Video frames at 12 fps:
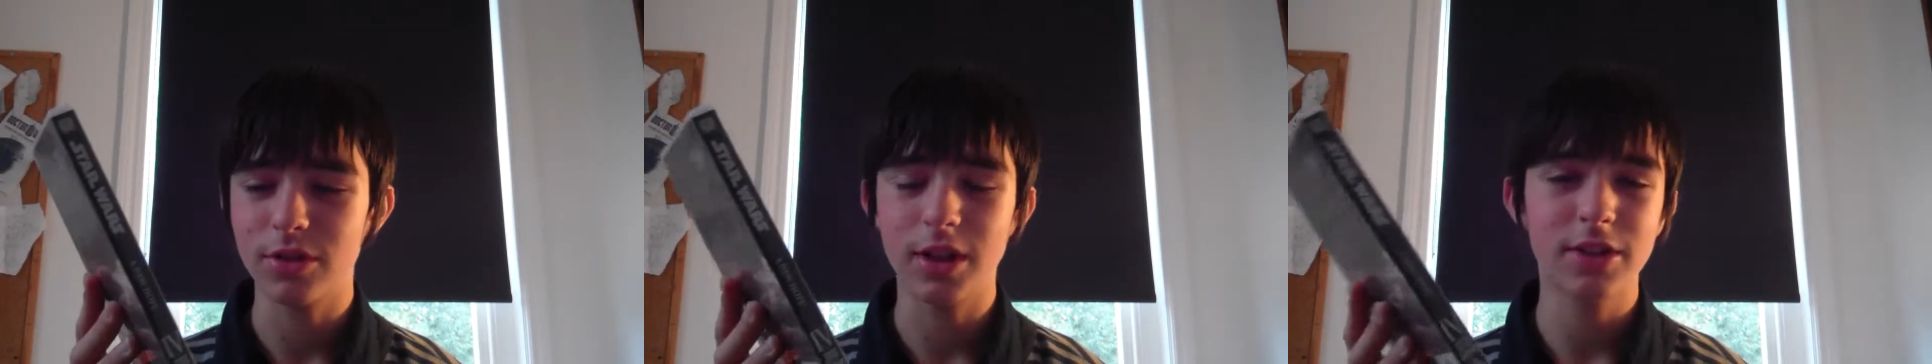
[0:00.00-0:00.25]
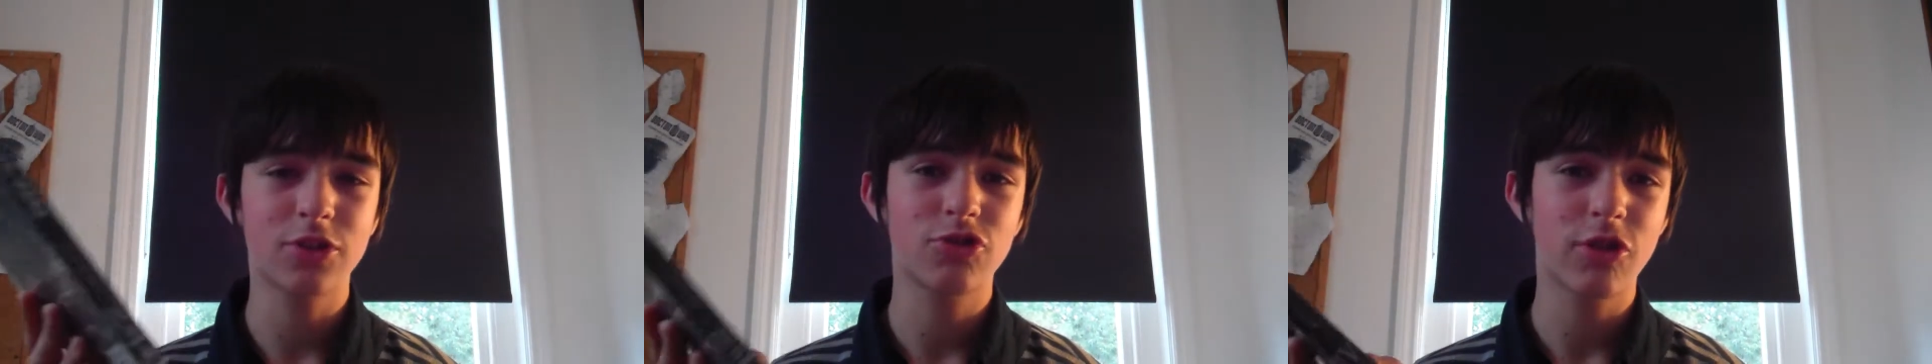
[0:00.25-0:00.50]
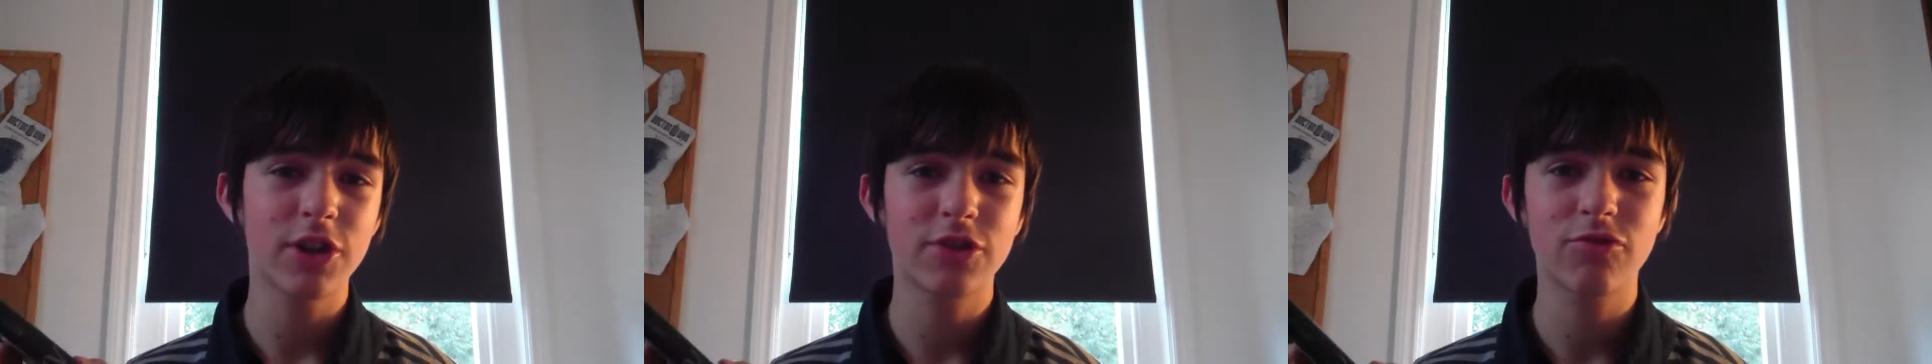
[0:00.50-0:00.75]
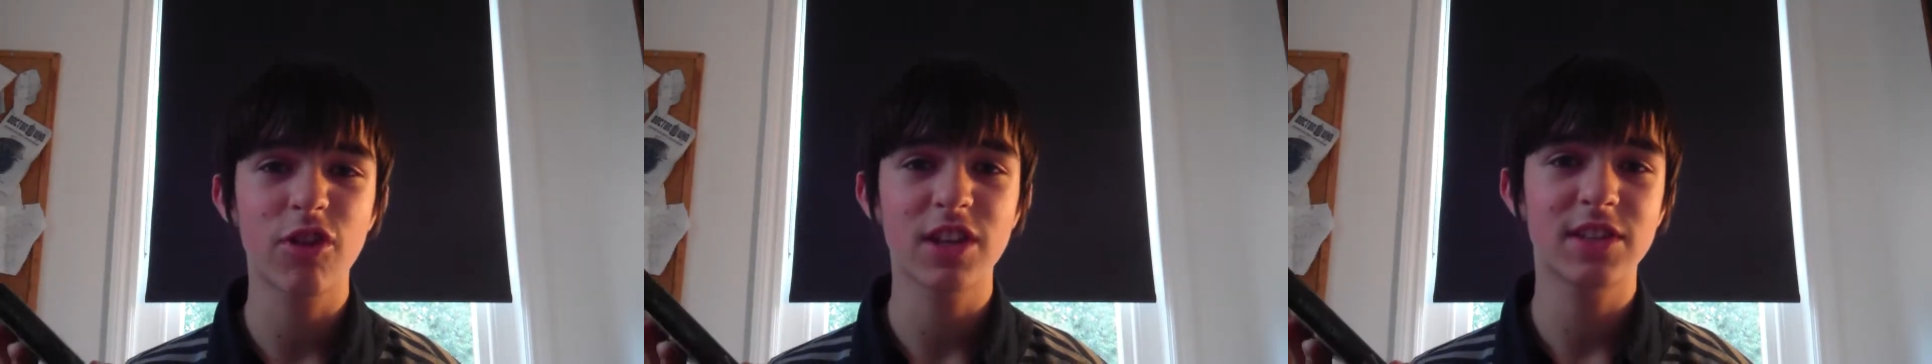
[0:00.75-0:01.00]
like the
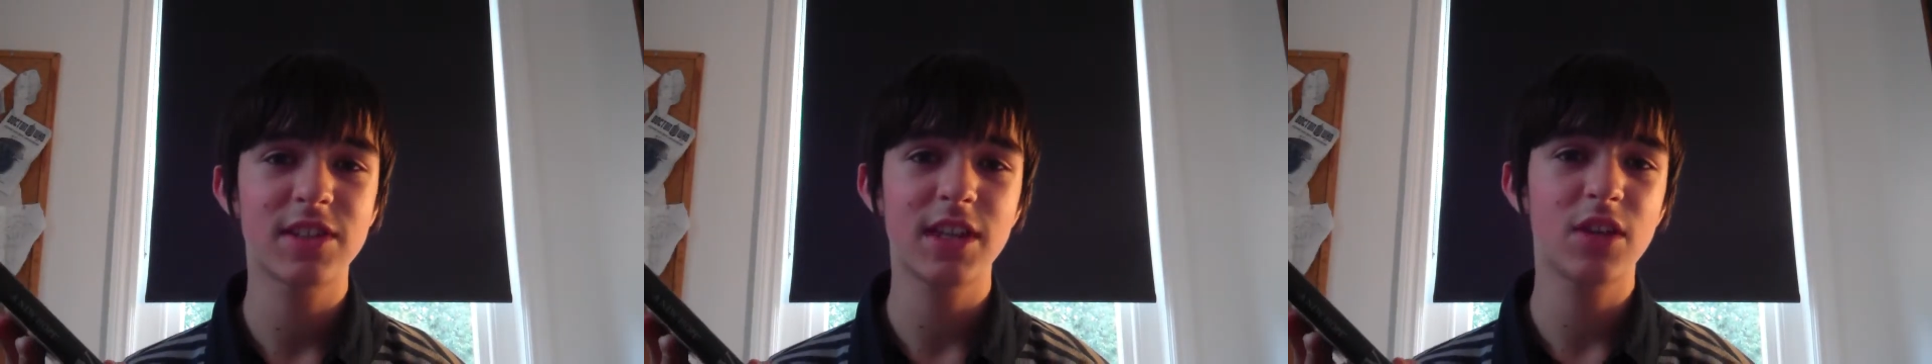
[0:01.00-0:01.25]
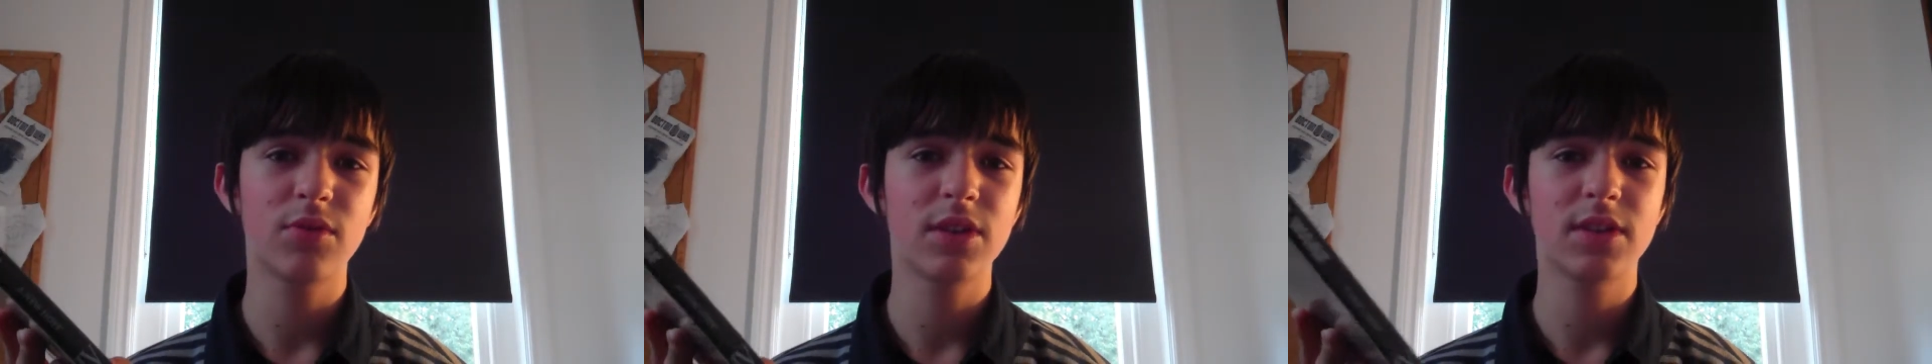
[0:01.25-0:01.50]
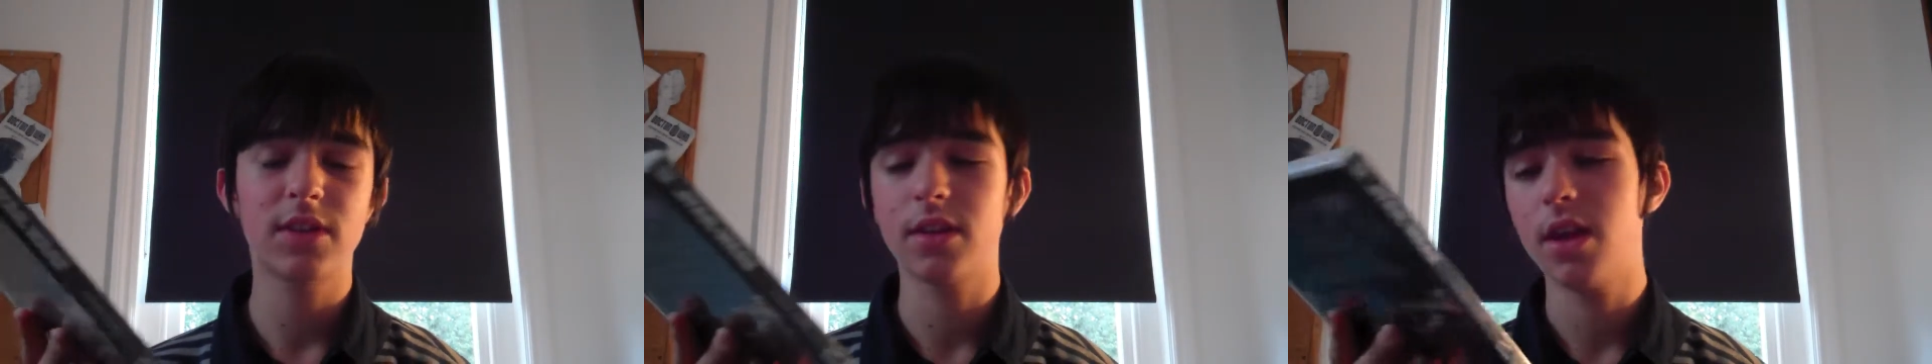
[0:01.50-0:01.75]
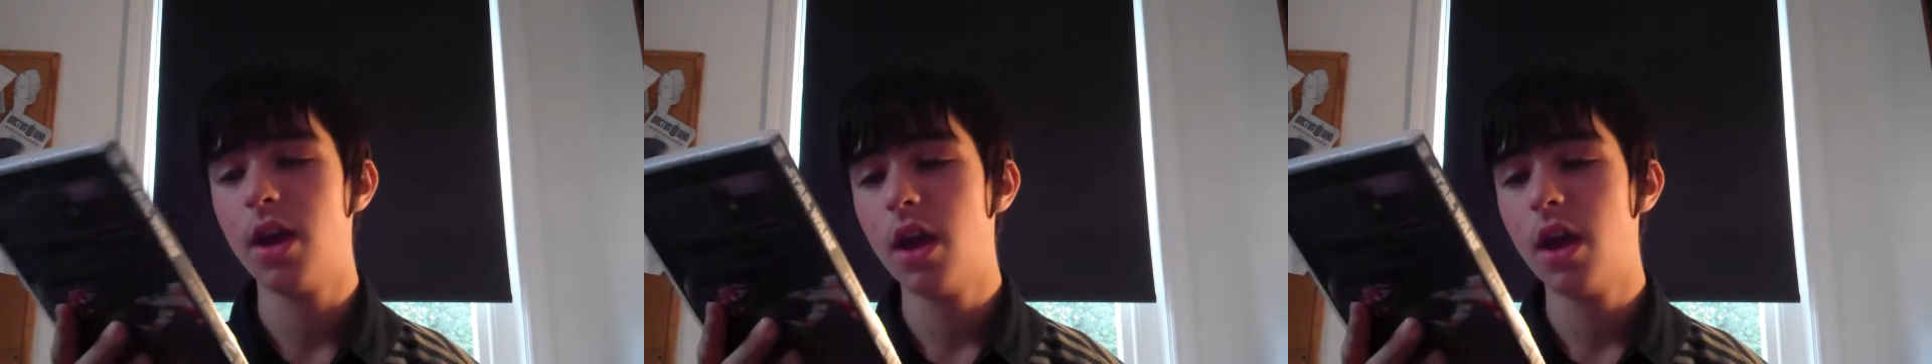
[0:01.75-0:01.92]
trench run sequence and